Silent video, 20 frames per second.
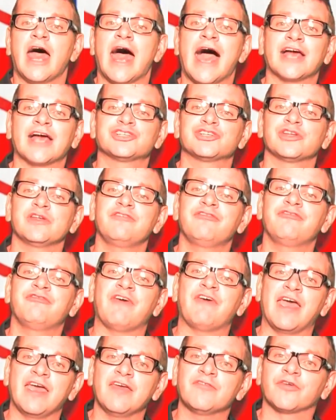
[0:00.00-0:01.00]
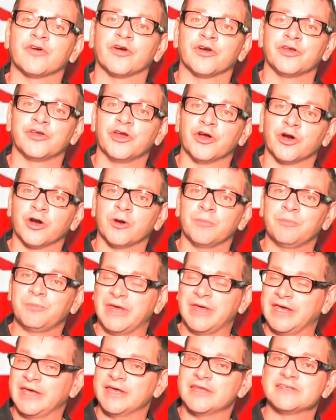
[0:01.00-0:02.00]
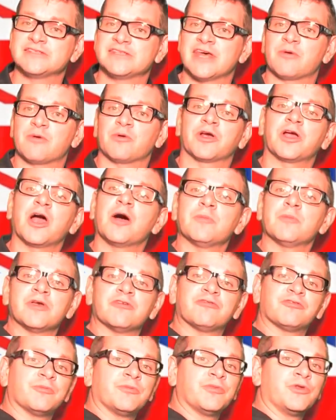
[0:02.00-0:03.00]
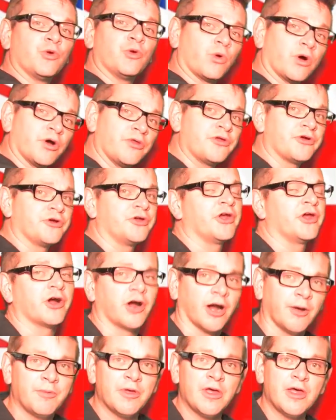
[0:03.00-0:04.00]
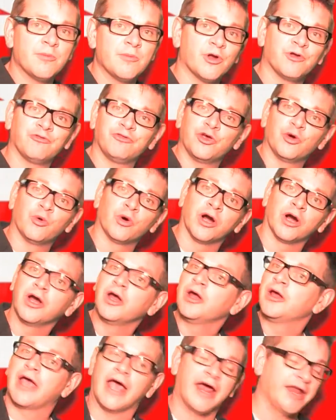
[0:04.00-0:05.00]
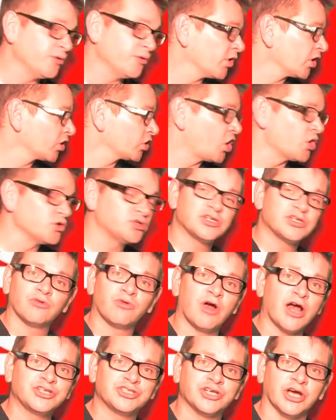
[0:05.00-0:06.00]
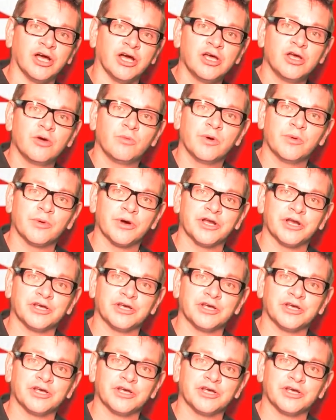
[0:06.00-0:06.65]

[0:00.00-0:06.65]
actually favored Europeans that were coming from Northern Europe, but if you were anywhere close to Russia, we were going